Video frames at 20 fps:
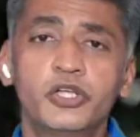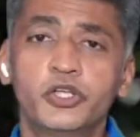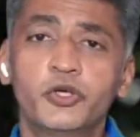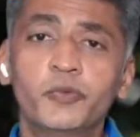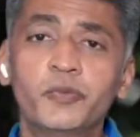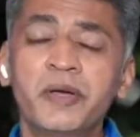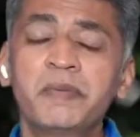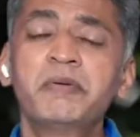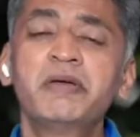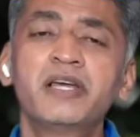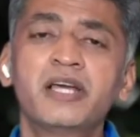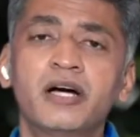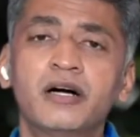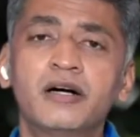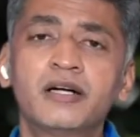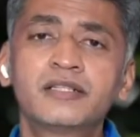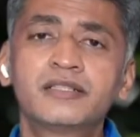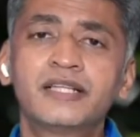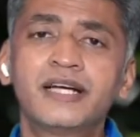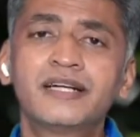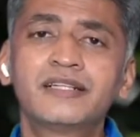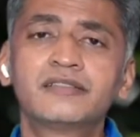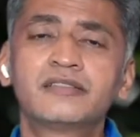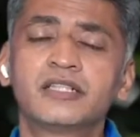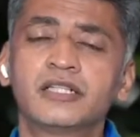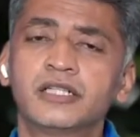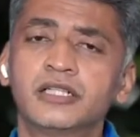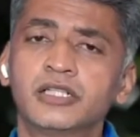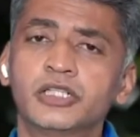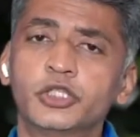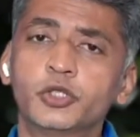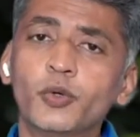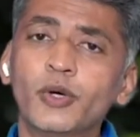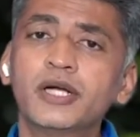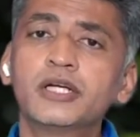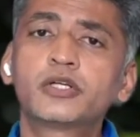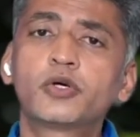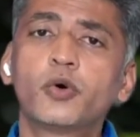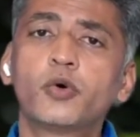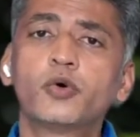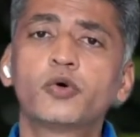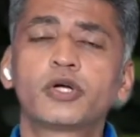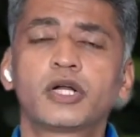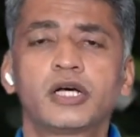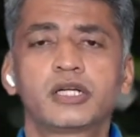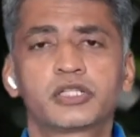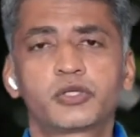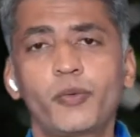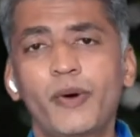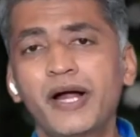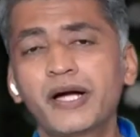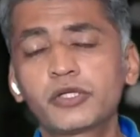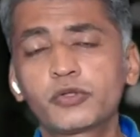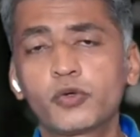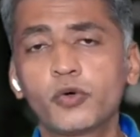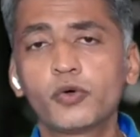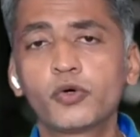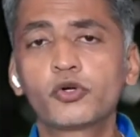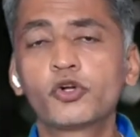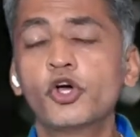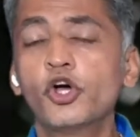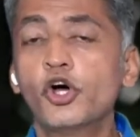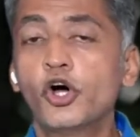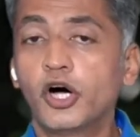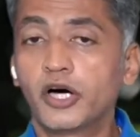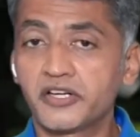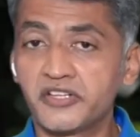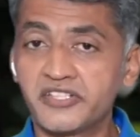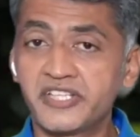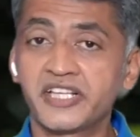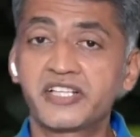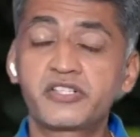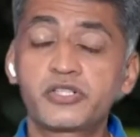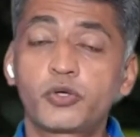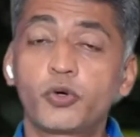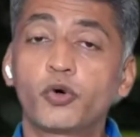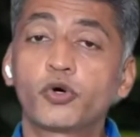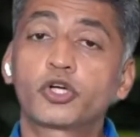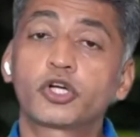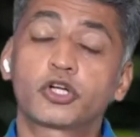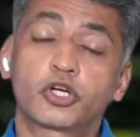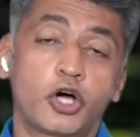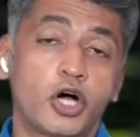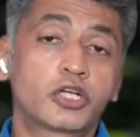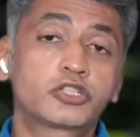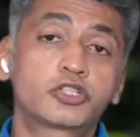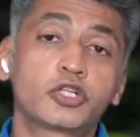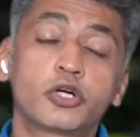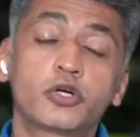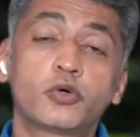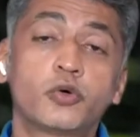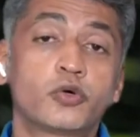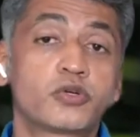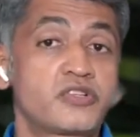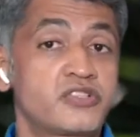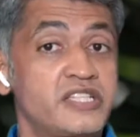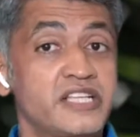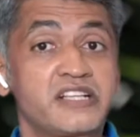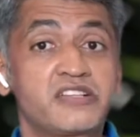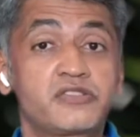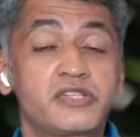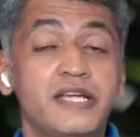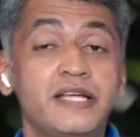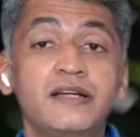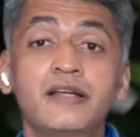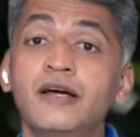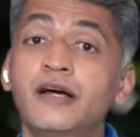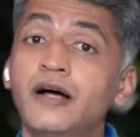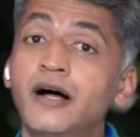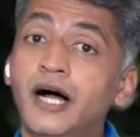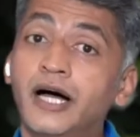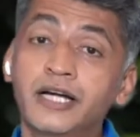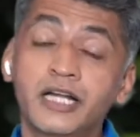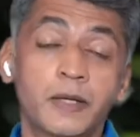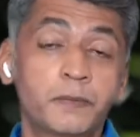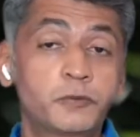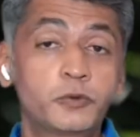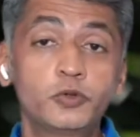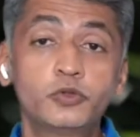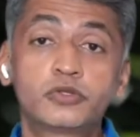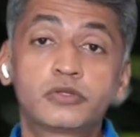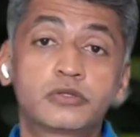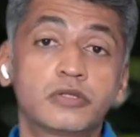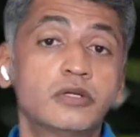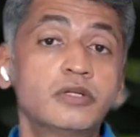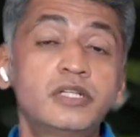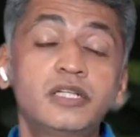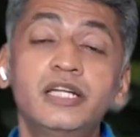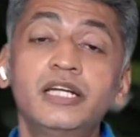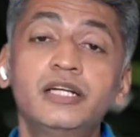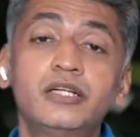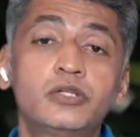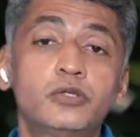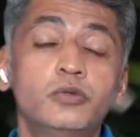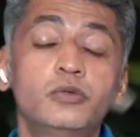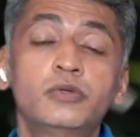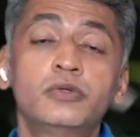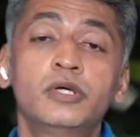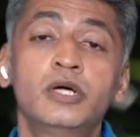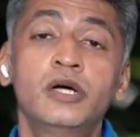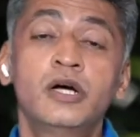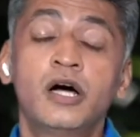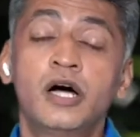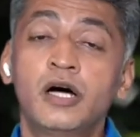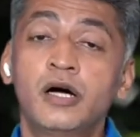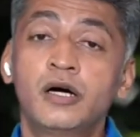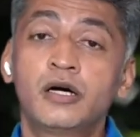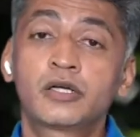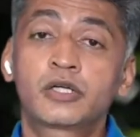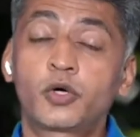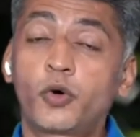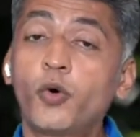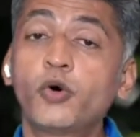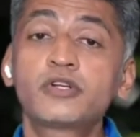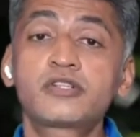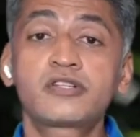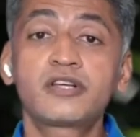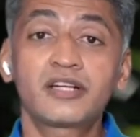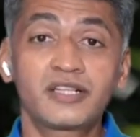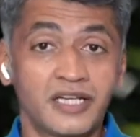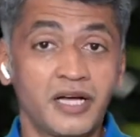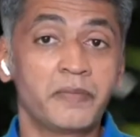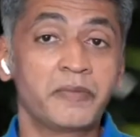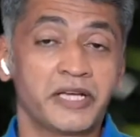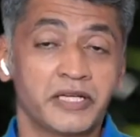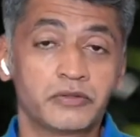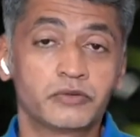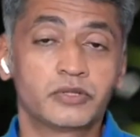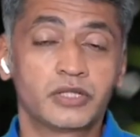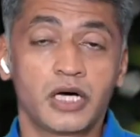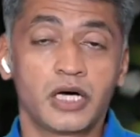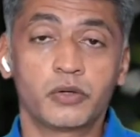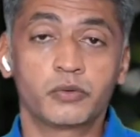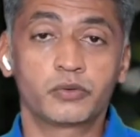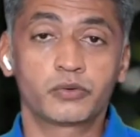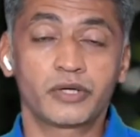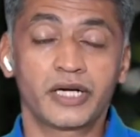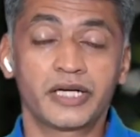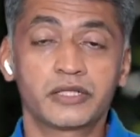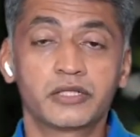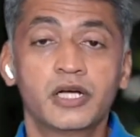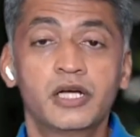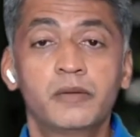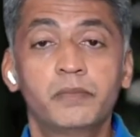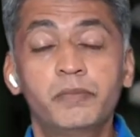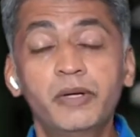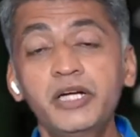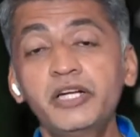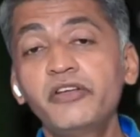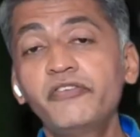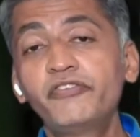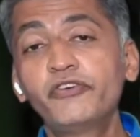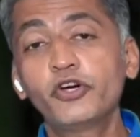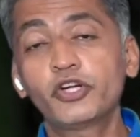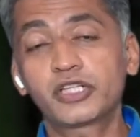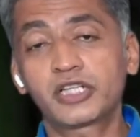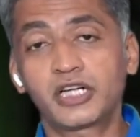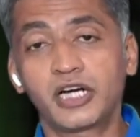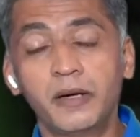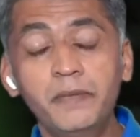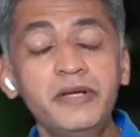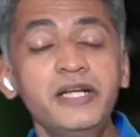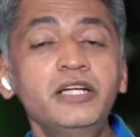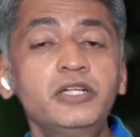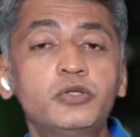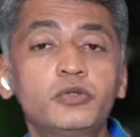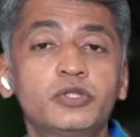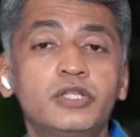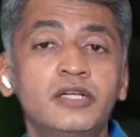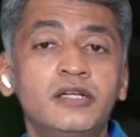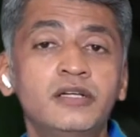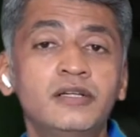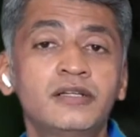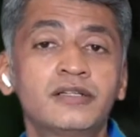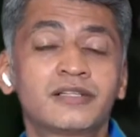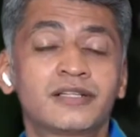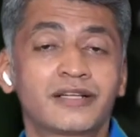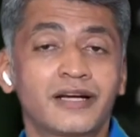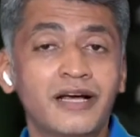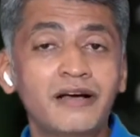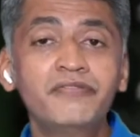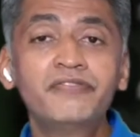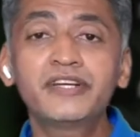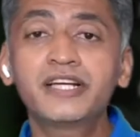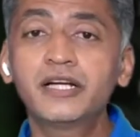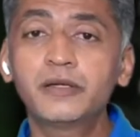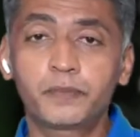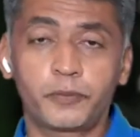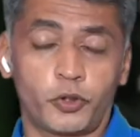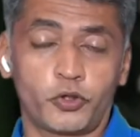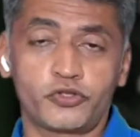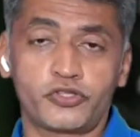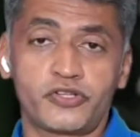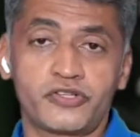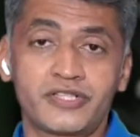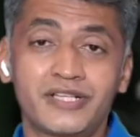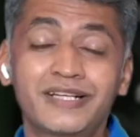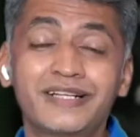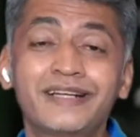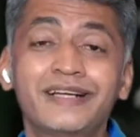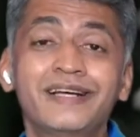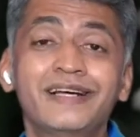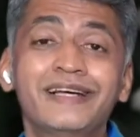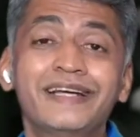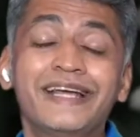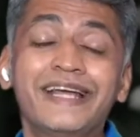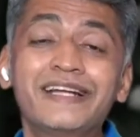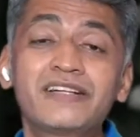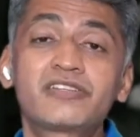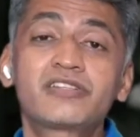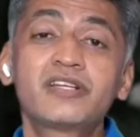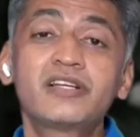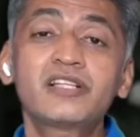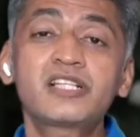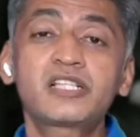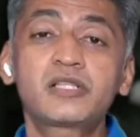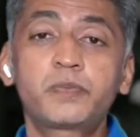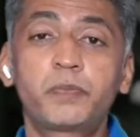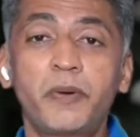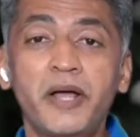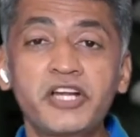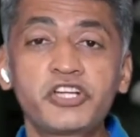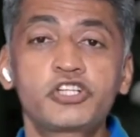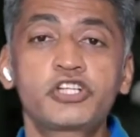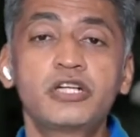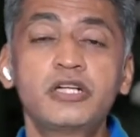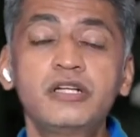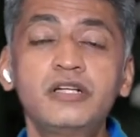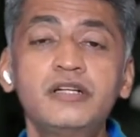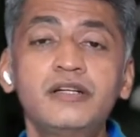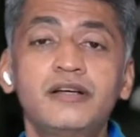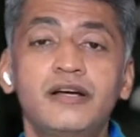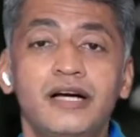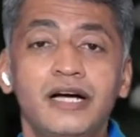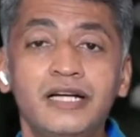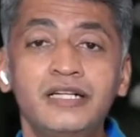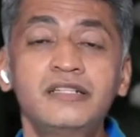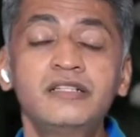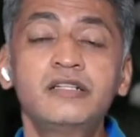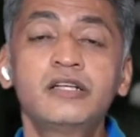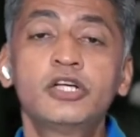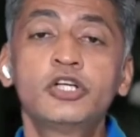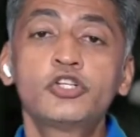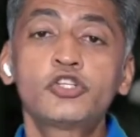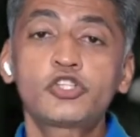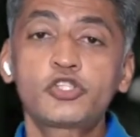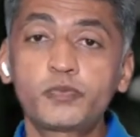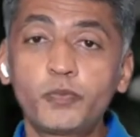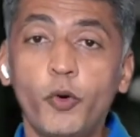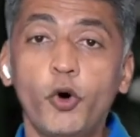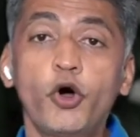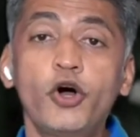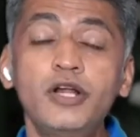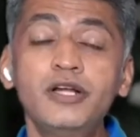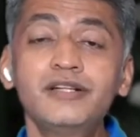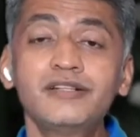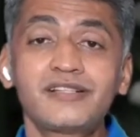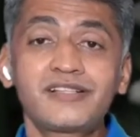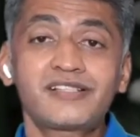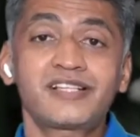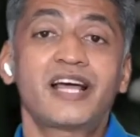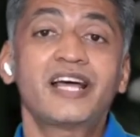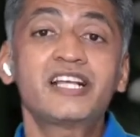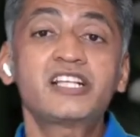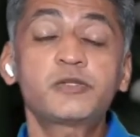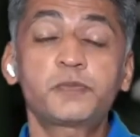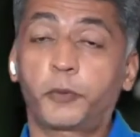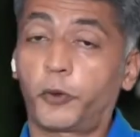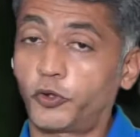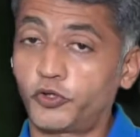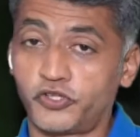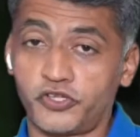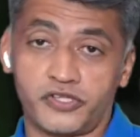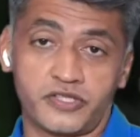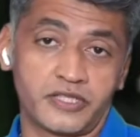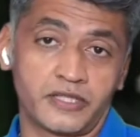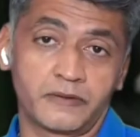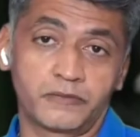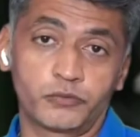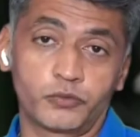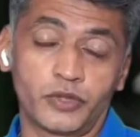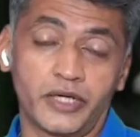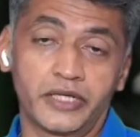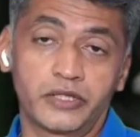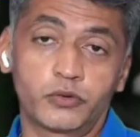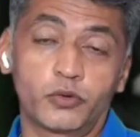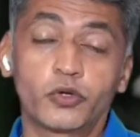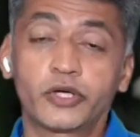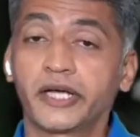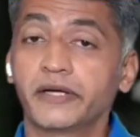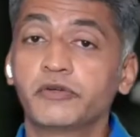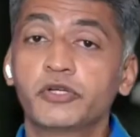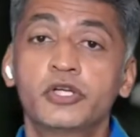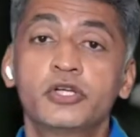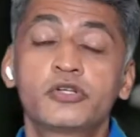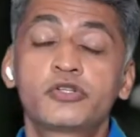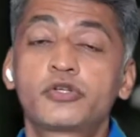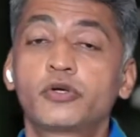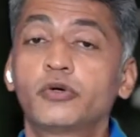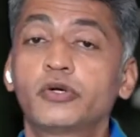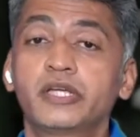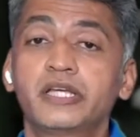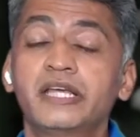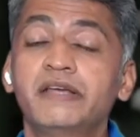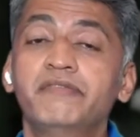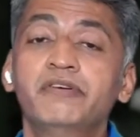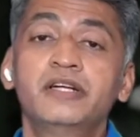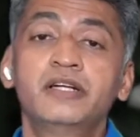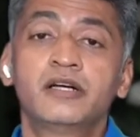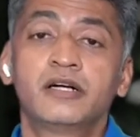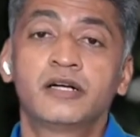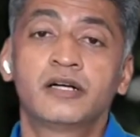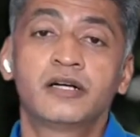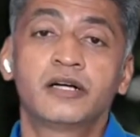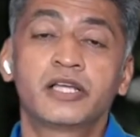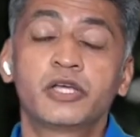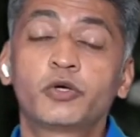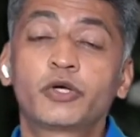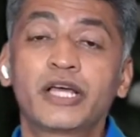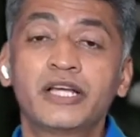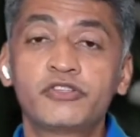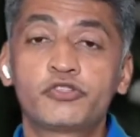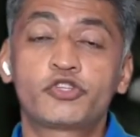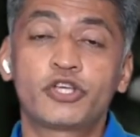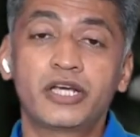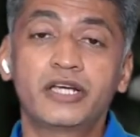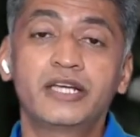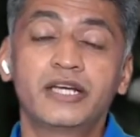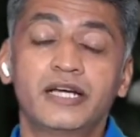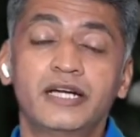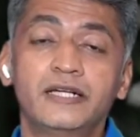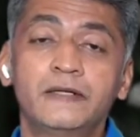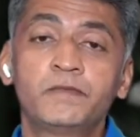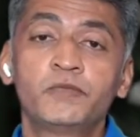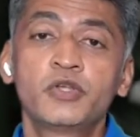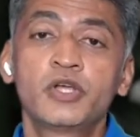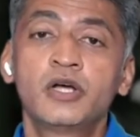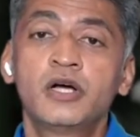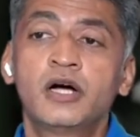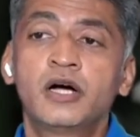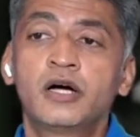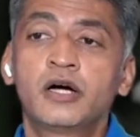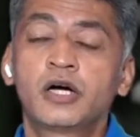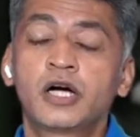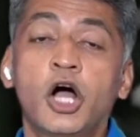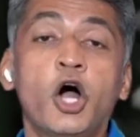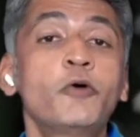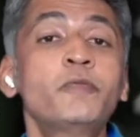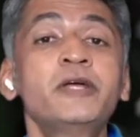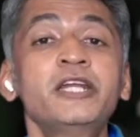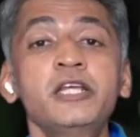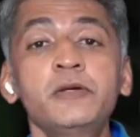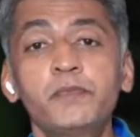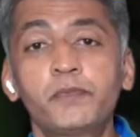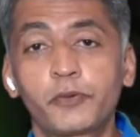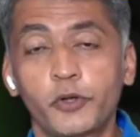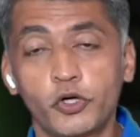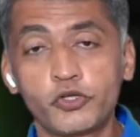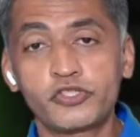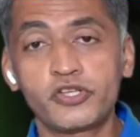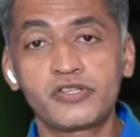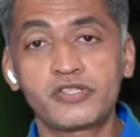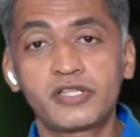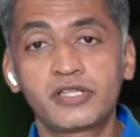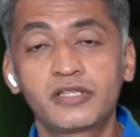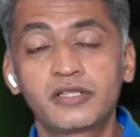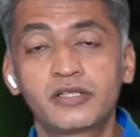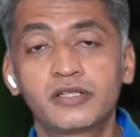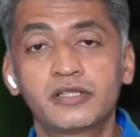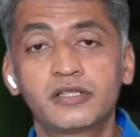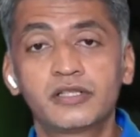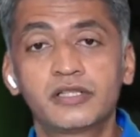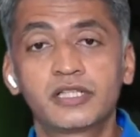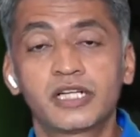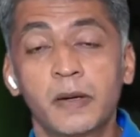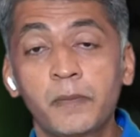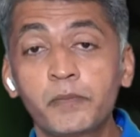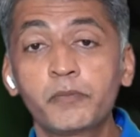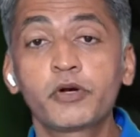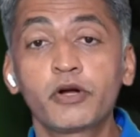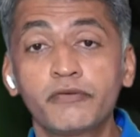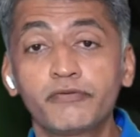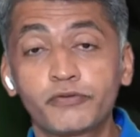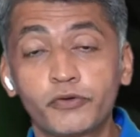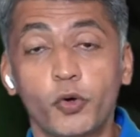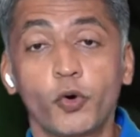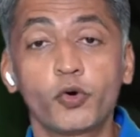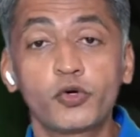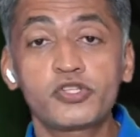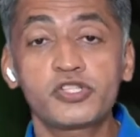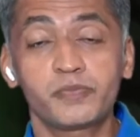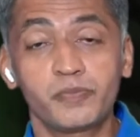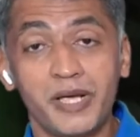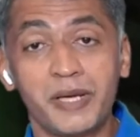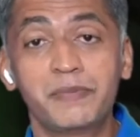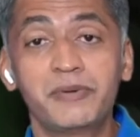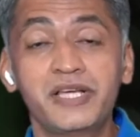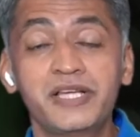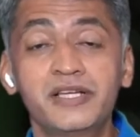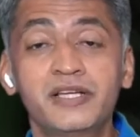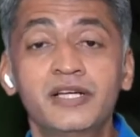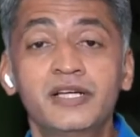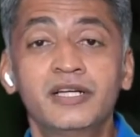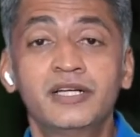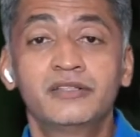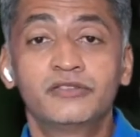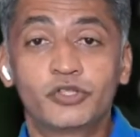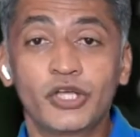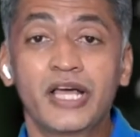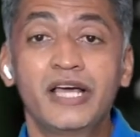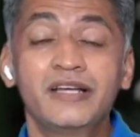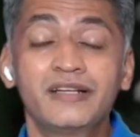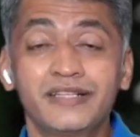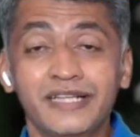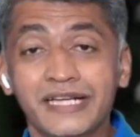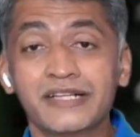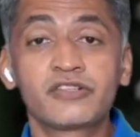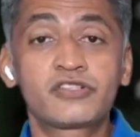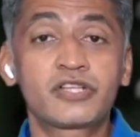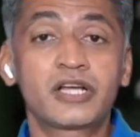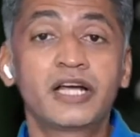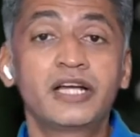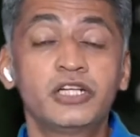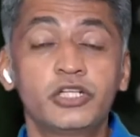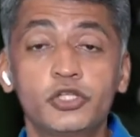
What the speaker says: you may be heard that dual core or quad core or 6 core or octa core, 16 and up to 32 cores are coming now, right? But if you are coming to the graphical processor, it's a special and small size processor, right? Okay, so even you can check it, how many processor number of cores may be there inside